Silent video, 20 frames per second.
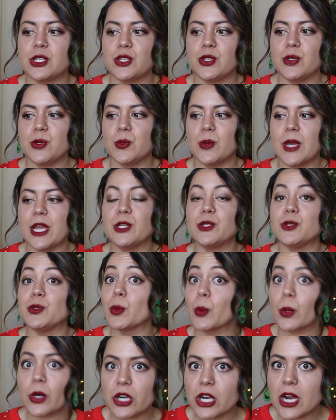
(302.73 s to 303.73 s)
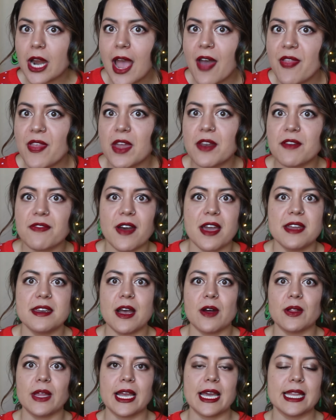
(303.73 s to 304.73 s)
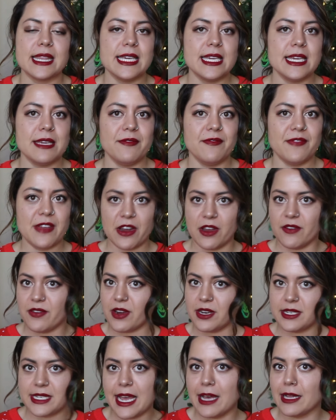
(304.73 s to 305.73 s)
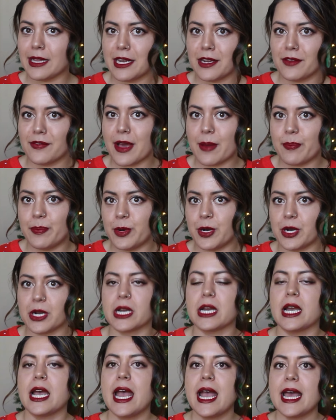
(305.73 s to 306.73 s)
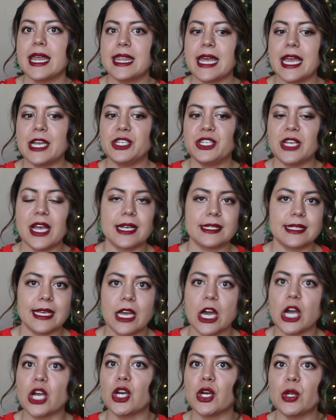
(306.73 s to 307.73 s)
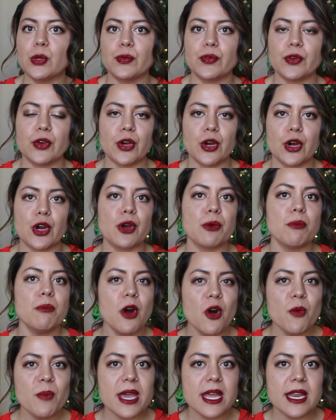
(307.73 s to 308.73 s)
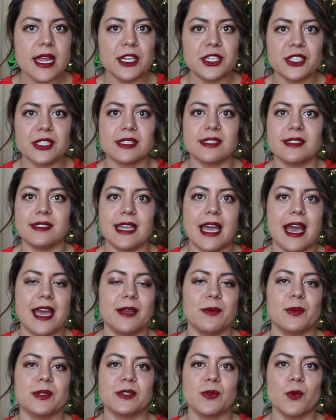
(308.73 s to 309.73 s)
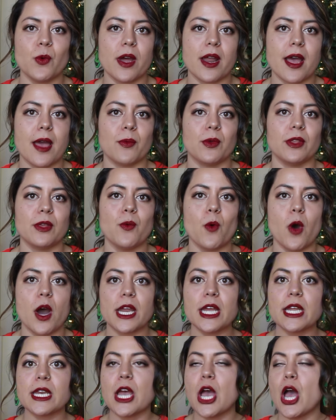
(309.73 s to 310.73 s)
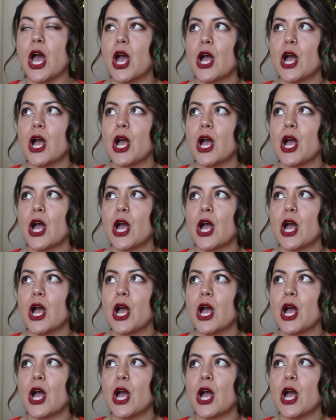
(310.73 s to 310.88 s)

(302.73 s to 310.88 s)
to endure. And then find out, like, at the very, very tail end of that book, then she has, like, a good for her moment. It just, yeah, it wasn't what I really wanted